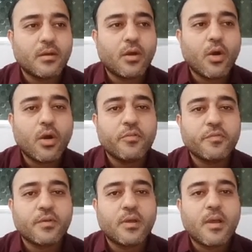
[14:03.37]
of
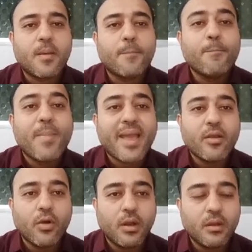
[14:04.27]

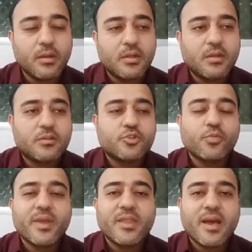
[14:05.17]
Bengal,
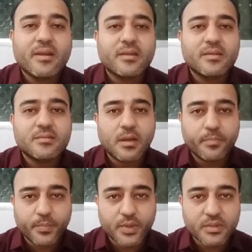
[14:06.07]
Subedar is a
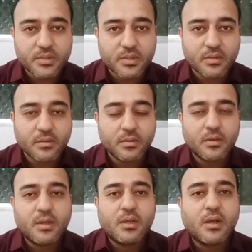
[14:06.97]
person
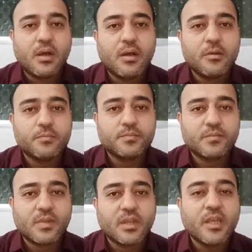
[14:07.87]

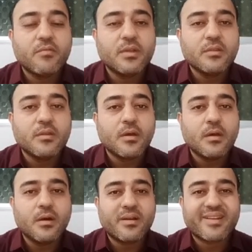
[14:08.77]
given the
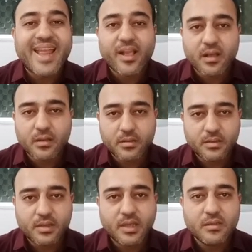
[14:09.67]
rank
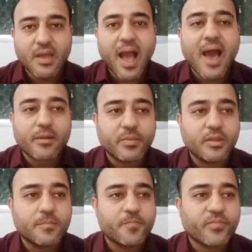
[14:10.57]
in the army.
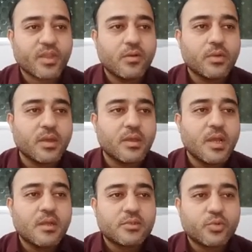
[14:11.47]
Okay,
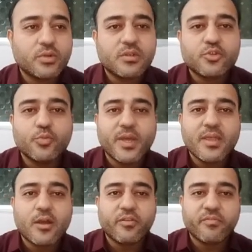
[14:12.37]
so the Subedar
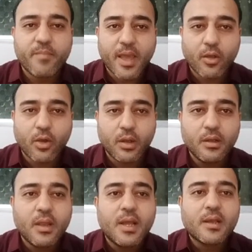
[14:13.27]
of Bengal
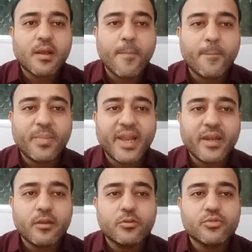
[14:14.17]
complained
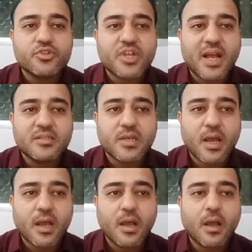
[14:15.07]
to Shah
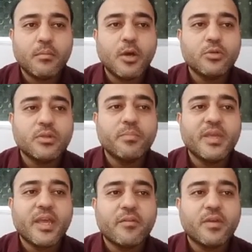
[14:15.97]
Jahan about the
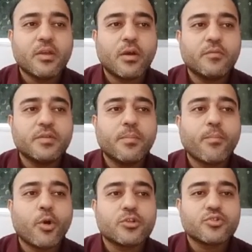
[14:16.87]
behavior of the
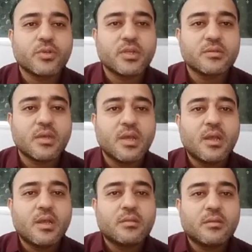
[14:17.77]
Portuguese.
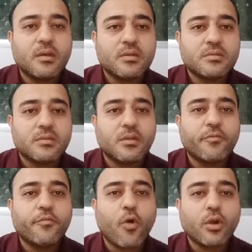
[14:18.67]
Thus, the
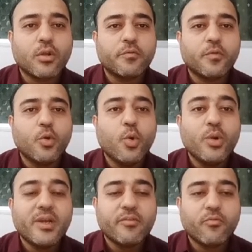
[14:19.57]
fort of
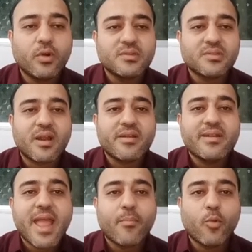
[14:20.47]
Hooghly was
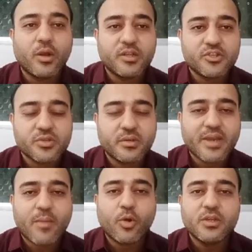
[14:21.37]
demolished.
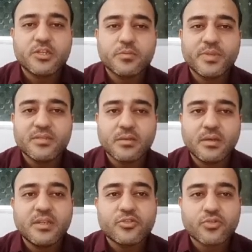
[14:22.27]
Demolished means
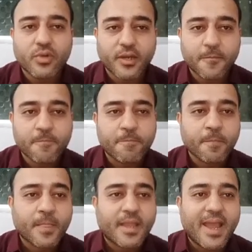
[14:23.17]
destroyed,
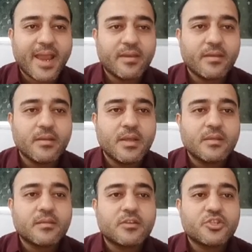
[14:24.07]
and the
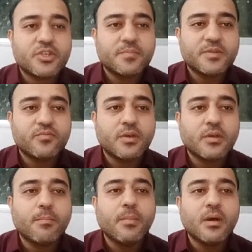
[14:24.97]
ships were
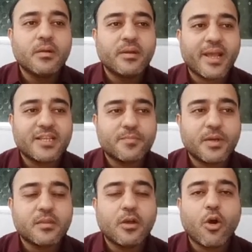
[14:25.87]
burnt as per
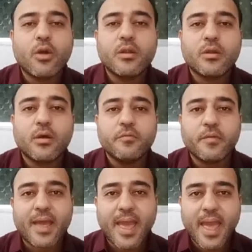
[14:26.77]
the order of
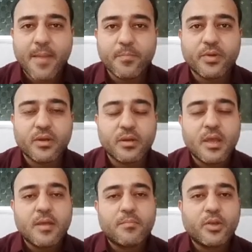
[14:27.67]
emperor,
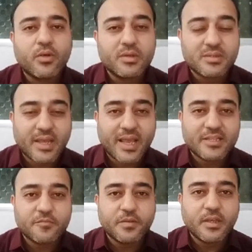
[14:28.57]
because as
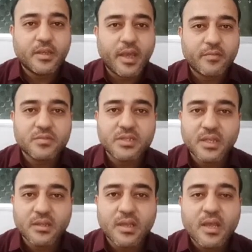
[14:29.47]
we have
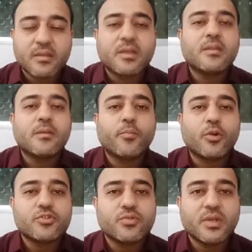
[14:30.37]
seen that the
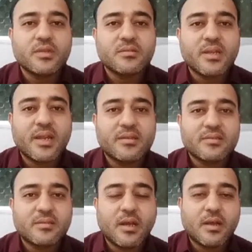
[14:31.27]
Portuguese they
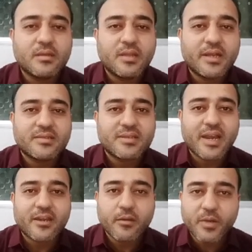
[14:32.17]
had
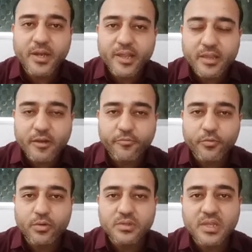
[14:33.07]
started building their
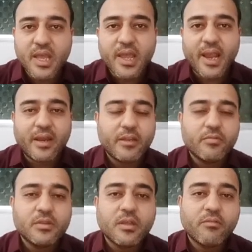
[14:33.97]
forts, and even
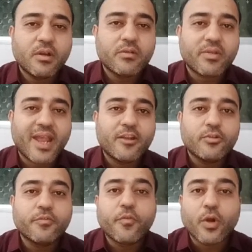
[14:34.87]
they were trying to
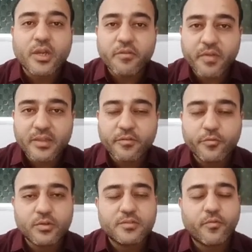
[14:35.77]
fortify the
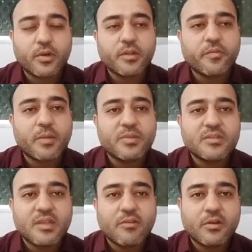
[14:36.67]
forts. Fortify means they
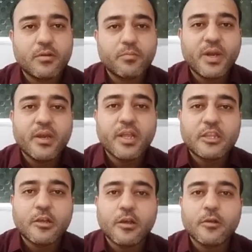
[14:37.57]
were building
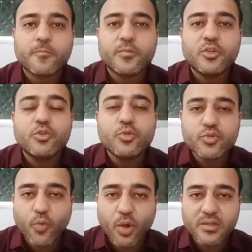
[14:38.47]
the huge
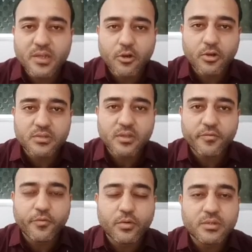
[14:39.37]
walls across the
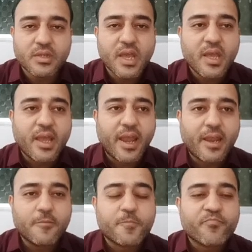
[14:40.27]
forts, and
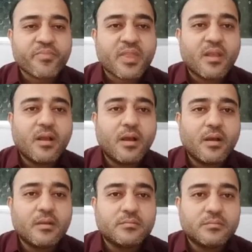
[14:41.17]

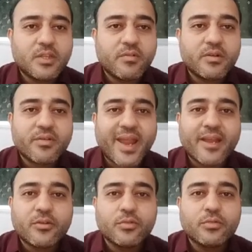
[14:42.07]
they were trying
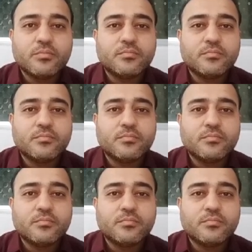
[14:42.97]
to